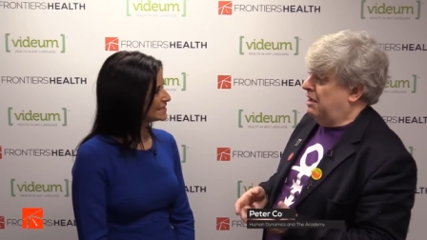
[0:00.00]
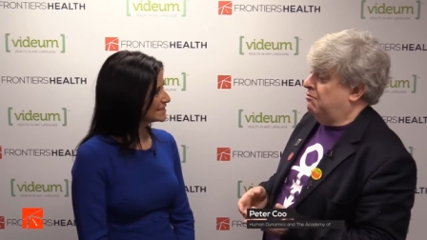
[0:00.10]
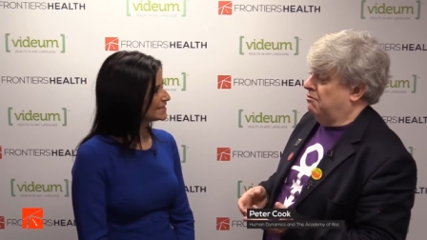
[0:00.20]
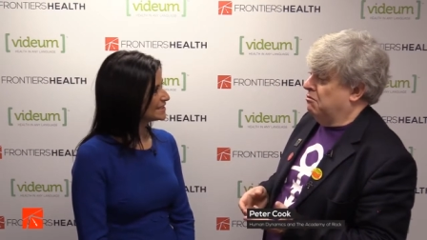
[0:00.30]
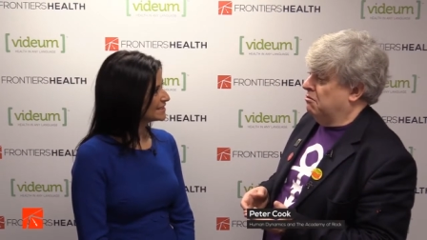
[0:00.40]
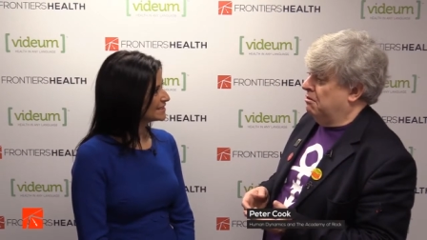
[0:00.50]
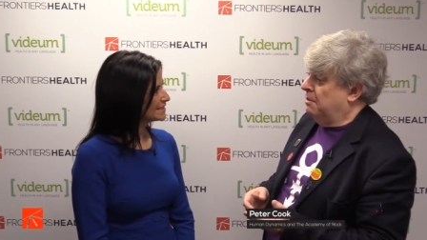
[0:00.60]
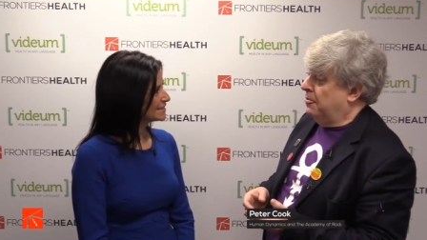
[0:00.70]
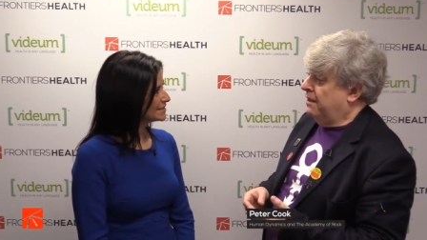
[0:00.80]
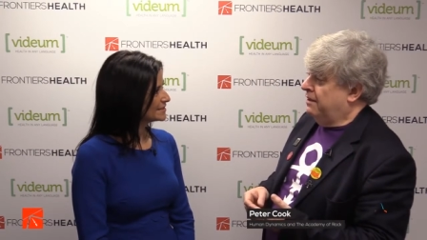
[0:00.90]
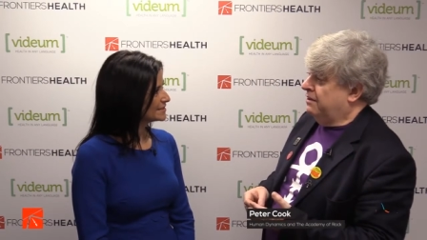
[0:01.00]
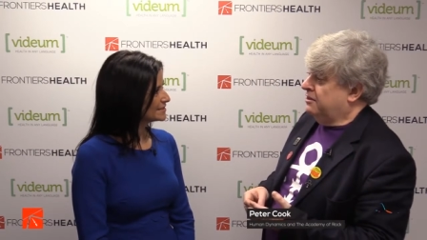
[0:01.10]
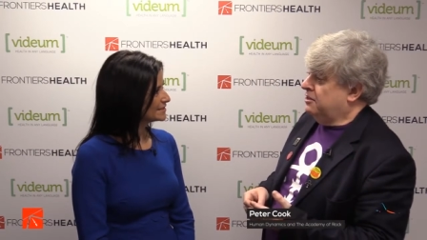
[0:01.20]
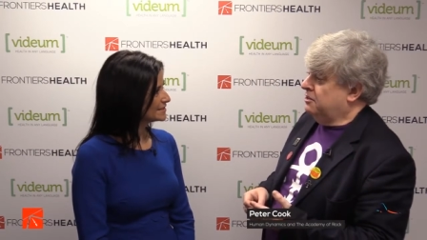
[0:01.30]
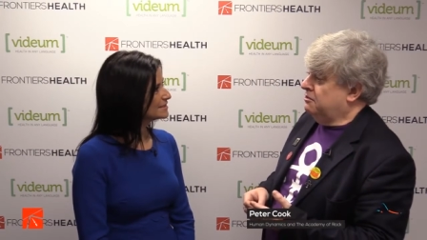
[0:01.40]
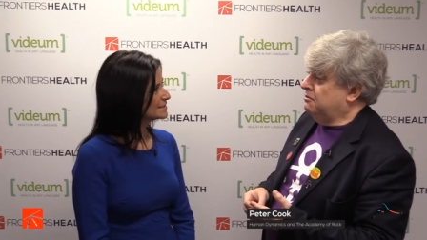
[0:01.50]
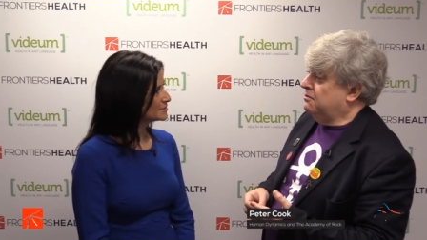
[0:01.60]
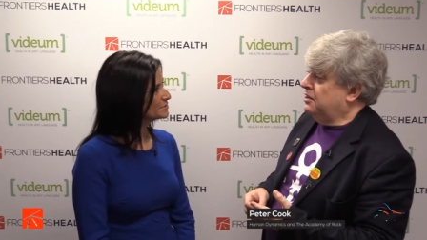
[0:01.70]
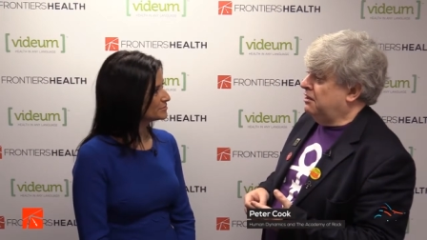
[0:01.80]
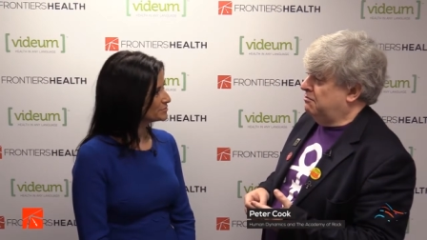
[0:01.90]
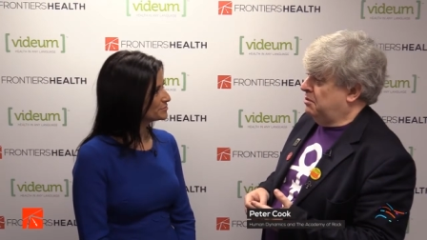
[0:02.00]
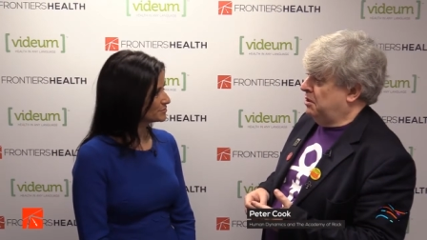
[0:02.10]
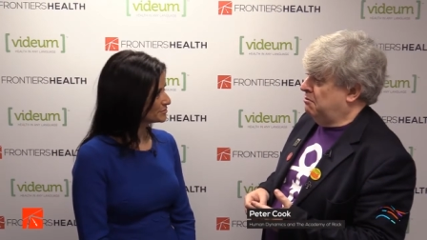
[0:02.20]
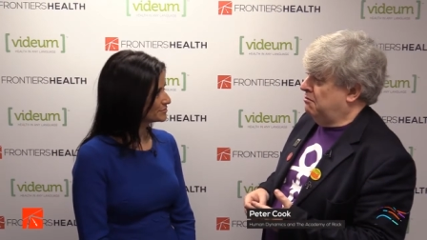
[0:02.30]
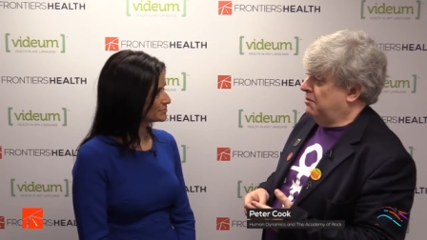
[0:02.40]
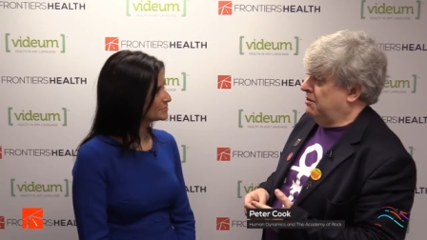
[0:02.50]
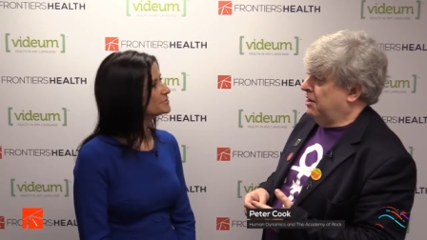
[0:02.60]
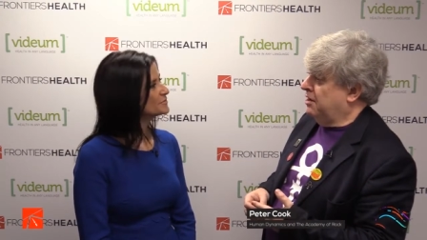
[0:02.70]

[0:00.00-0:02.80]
therefore, to forgive people for